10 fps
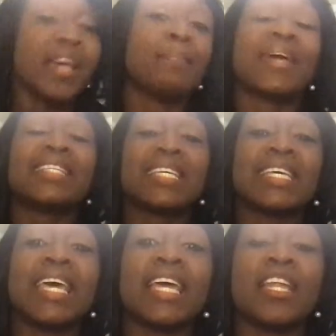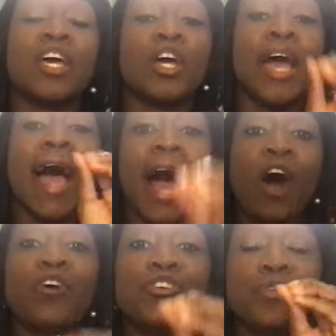Because again,
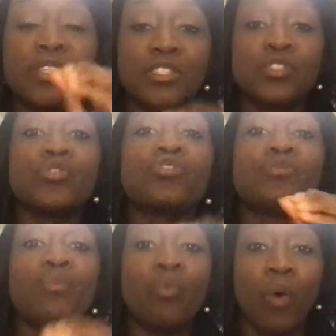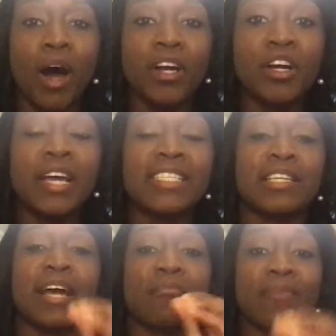how you consume water is a
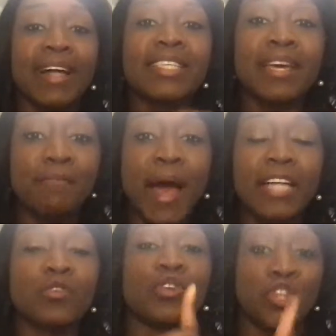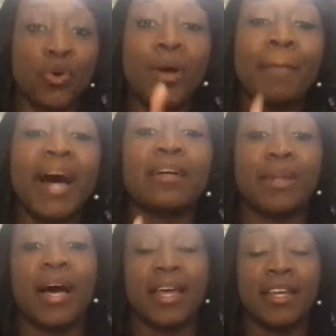direct impact on your bottom
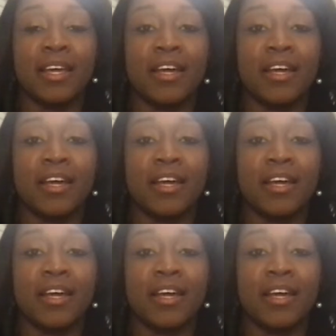line.